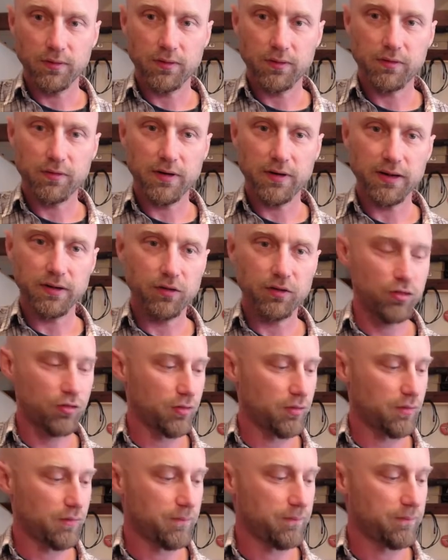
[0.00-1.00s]
All
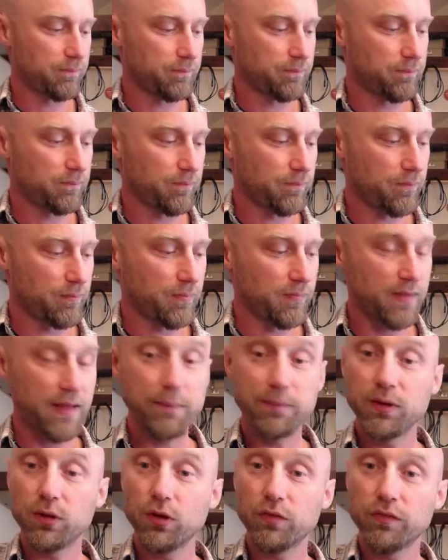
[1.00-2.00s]
right.
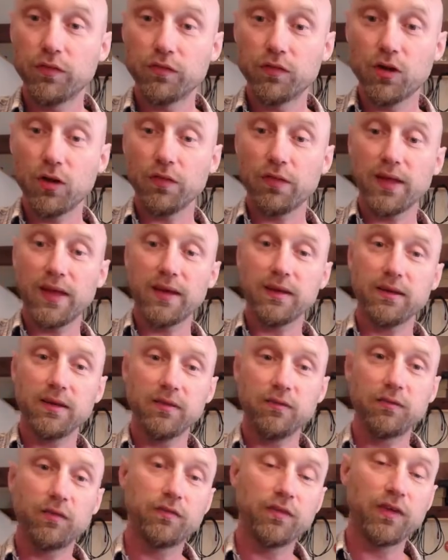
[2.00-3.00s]
Let me know if you've got that,
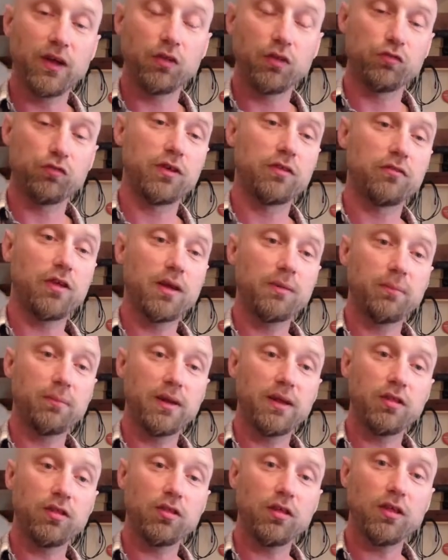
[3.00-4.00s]
if your fingers are in the right
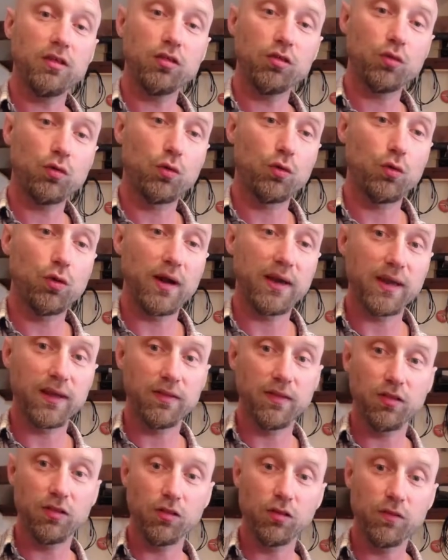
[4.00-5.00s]
places, or any
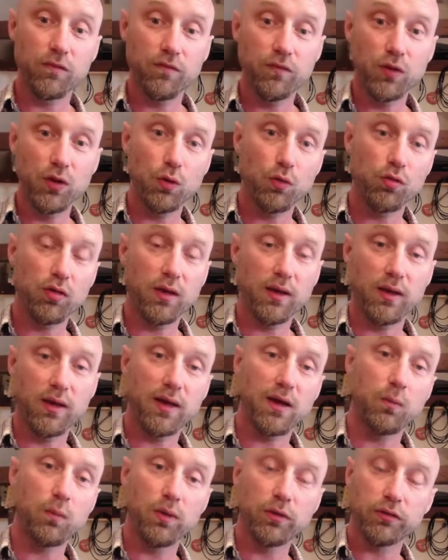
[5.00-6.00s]
of this is confusing,
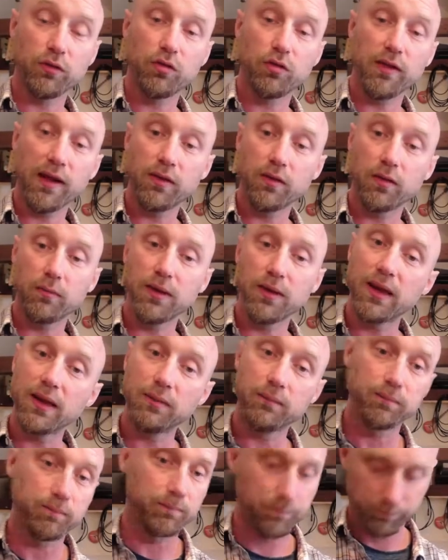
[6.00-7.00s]
and we'll just check them
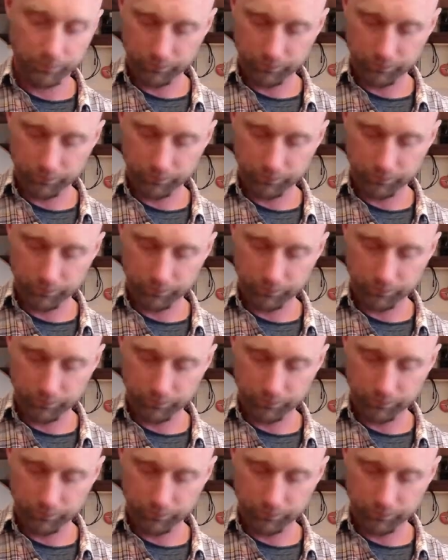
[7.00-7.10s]
again.